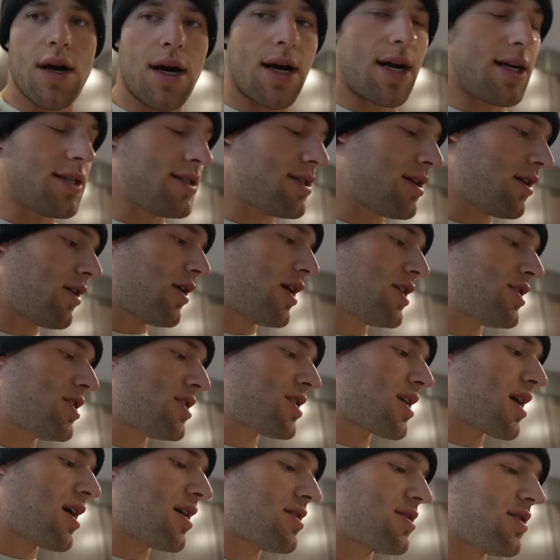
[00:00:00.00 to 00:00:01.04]
All right, so I
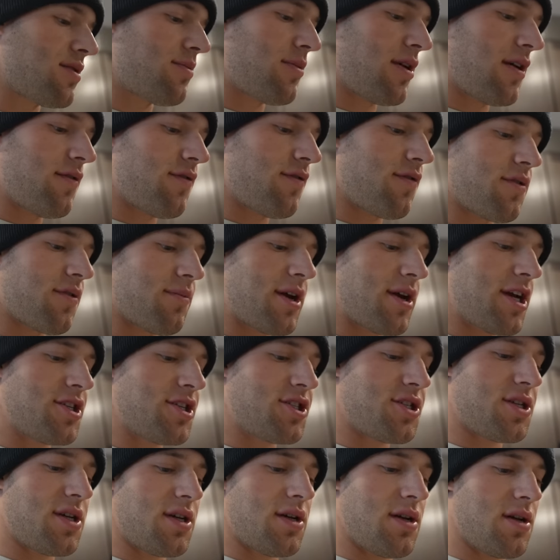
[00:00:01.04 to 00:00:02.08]
just got some
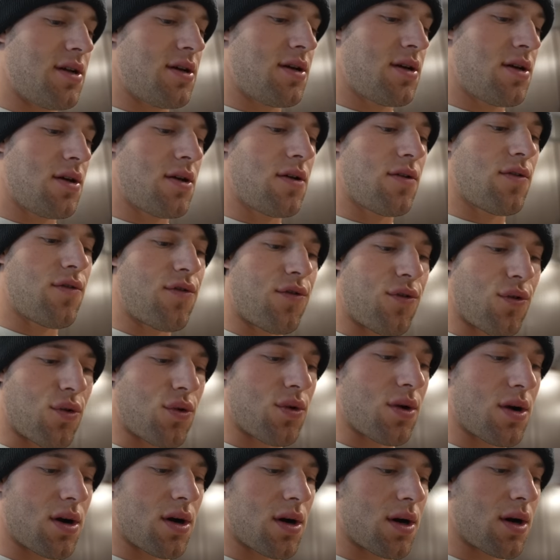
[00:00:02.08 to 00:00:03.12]
information
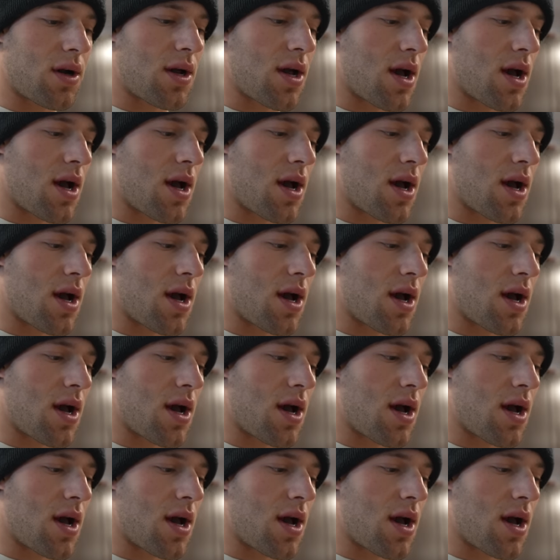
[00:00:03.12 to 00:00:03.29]
for